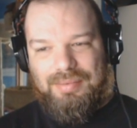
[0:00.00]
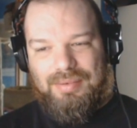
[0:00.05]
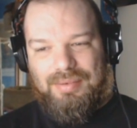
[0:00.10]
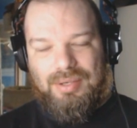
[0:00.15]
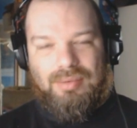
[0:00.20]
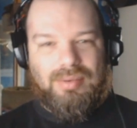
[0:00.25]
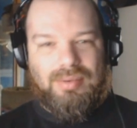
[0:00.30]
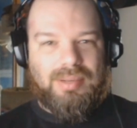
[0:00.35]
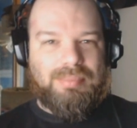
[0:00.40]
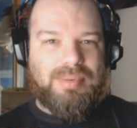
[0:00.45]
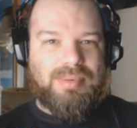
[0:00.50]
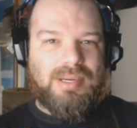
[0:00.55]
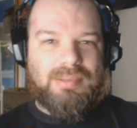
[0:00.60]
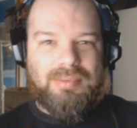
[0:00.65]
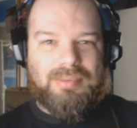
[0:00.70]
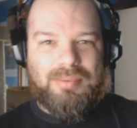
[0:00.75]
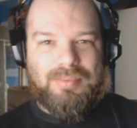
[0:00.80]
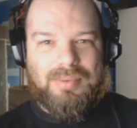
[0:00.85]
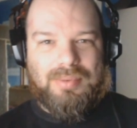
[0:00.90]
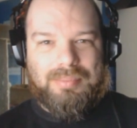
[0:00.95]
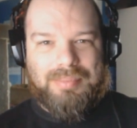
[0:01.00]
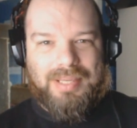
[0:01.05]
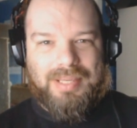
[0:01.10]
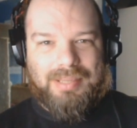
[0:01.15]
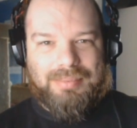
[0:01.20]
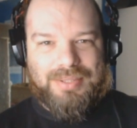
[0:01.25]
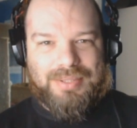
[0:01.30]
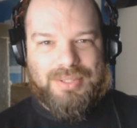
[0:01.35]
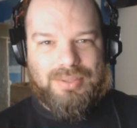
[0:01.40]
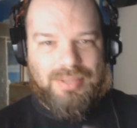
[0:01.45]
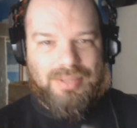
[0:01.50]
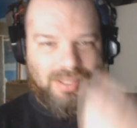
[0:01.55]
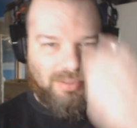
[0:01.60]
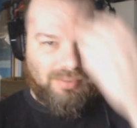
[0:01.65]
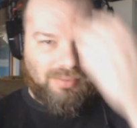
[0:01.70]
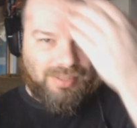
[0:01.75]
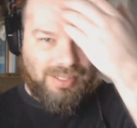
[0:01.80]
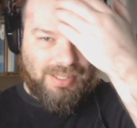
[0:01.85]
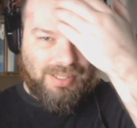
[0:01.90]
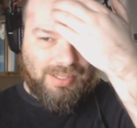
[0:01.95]
Even though I probably won't be able to.
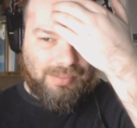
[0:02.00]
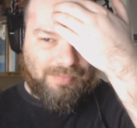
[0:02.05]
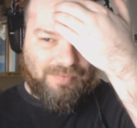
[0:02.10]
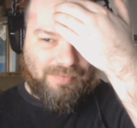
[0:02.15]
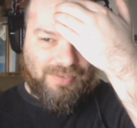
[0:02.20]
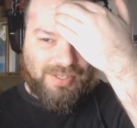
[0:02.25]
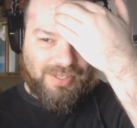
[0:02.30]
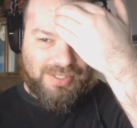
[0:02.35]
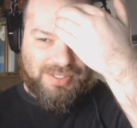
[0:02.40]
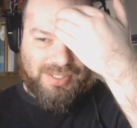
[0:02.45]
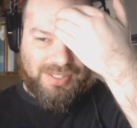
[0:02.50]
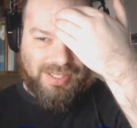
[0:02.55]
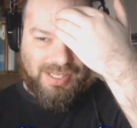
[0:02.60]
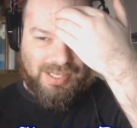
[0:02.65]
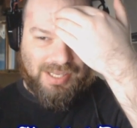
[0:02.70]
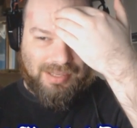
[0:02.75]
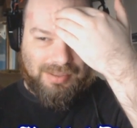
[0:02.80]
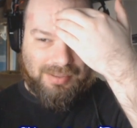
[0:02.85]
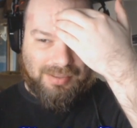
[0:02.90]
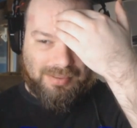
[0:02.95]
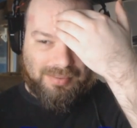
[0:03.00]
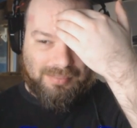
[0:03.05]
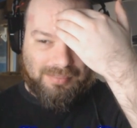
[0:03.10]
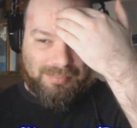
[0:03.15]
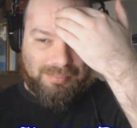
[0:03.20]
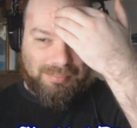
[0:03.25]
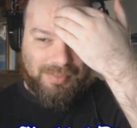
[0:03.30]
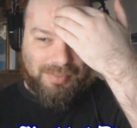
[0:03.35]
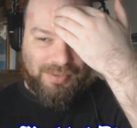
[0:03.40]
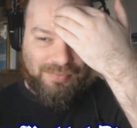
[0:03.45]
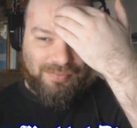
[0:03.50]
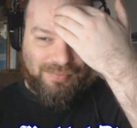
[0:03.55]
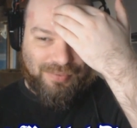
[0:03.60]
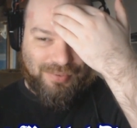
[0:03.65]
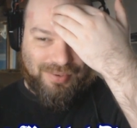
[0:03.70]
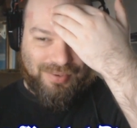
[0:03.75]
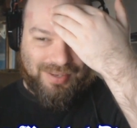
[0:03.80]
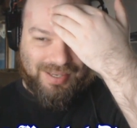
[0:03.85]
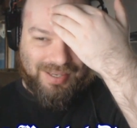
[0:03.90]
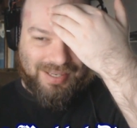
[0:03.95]
I'll end up finish the game
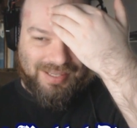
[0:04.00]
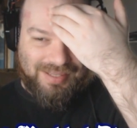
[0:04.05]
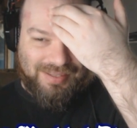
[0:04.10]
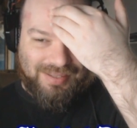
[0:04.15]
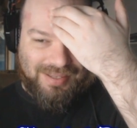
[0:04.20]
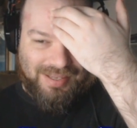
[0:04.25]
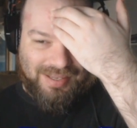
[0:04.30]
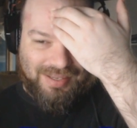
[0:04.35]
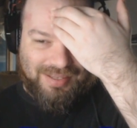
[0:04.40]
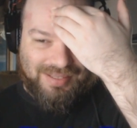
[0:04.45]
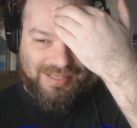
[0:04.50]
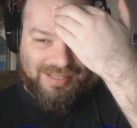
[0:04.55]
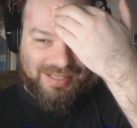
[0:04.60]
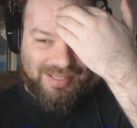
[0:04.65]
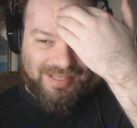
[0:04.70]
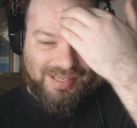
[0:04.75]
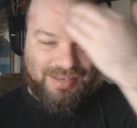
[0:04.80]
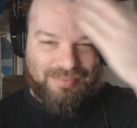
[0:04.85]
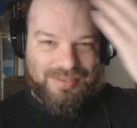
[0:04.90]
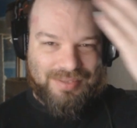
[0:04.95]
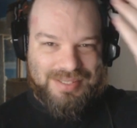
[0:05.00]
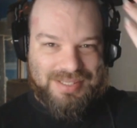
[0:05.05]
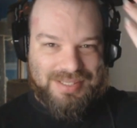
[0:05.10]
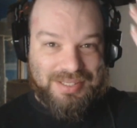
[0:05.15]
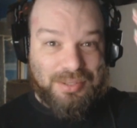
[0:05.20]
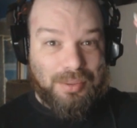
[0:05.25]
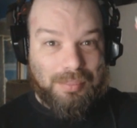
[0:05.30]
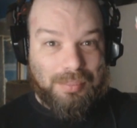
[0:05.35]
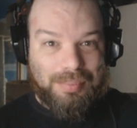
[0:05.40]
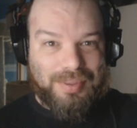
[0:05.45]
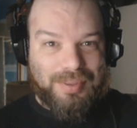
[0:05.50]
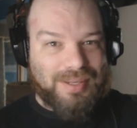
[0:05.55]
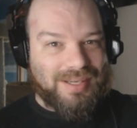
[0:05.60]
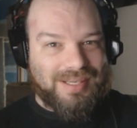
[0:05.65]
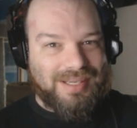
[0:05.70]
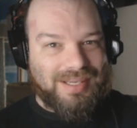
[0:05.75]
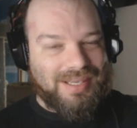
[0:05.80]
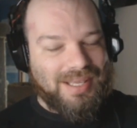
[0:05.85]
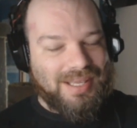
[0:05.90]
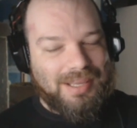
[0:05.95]
before I get every single
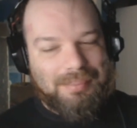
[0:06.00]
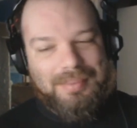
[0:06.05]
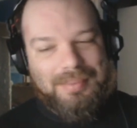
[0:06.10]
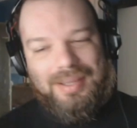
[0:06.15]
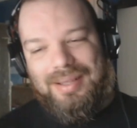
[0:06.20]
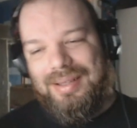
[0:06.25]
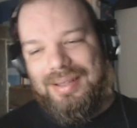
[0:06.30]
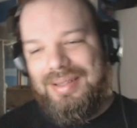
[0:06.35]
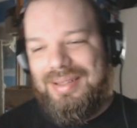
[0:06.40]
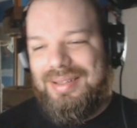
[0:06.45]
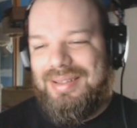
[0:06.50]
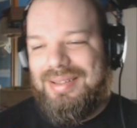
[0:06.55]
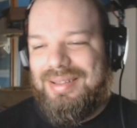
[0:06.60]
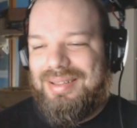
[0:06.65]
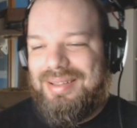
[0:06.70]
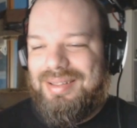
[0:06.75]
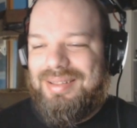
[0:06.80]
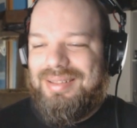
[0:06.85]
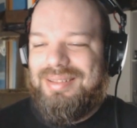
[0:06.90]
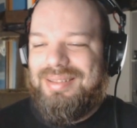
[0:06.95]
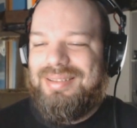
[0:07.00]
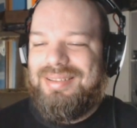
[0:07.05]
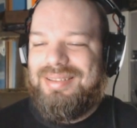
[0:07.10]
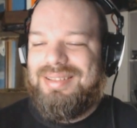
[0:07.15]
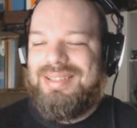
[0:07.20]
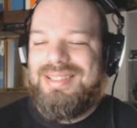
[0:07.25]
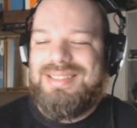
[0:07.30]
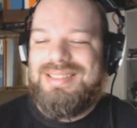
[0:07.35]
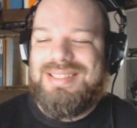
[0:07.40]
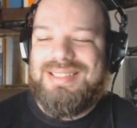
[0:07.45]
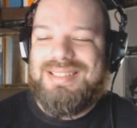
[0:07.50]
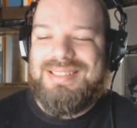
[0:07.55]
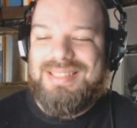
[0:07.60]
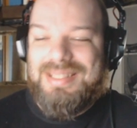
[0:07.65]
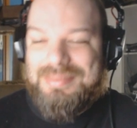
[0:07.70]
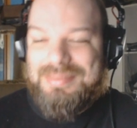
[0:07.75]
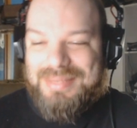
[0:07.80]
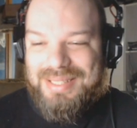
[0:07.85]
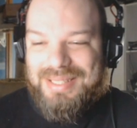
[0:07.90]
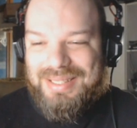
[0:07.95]
perk in the game. Because it
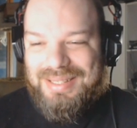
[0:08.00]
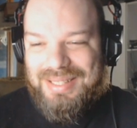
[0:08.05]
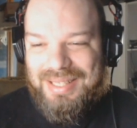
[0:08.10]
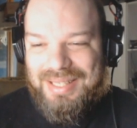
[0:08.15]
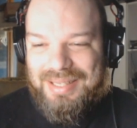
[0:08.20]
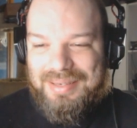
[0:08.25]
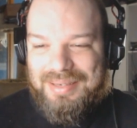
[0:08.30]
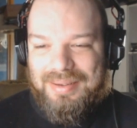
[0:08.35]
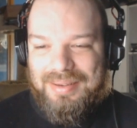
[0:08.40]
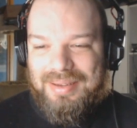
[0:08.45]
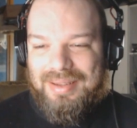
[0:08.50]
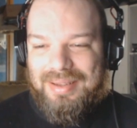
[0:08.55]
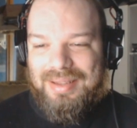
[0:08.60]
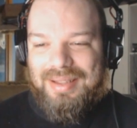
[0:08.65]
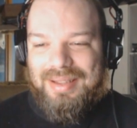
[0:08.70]
seems like that.